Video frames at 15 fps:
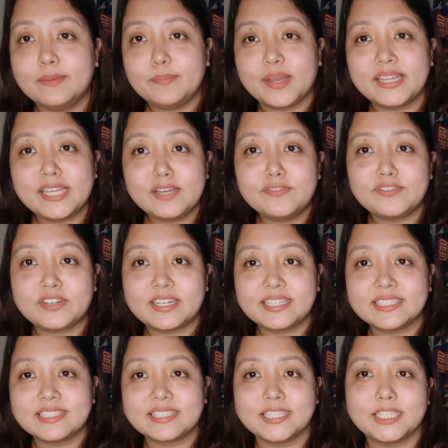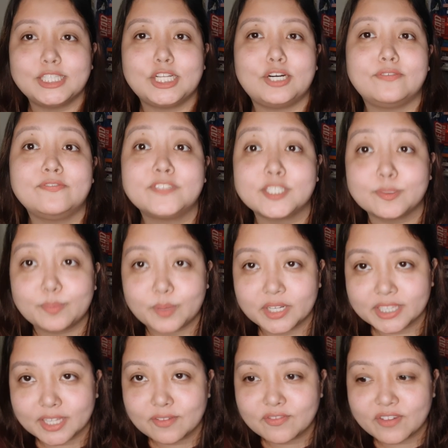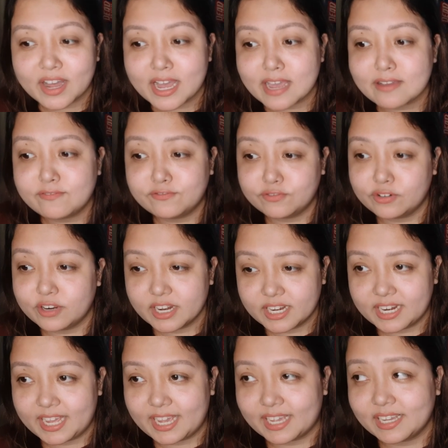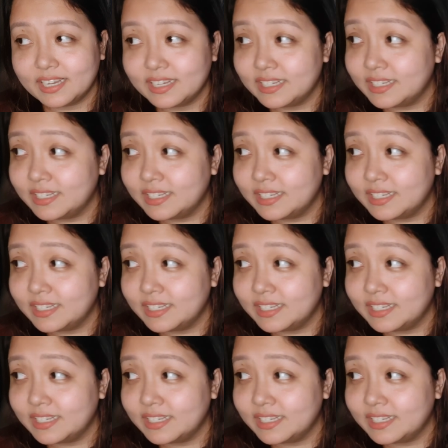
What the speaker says: Many of us love Spotify for like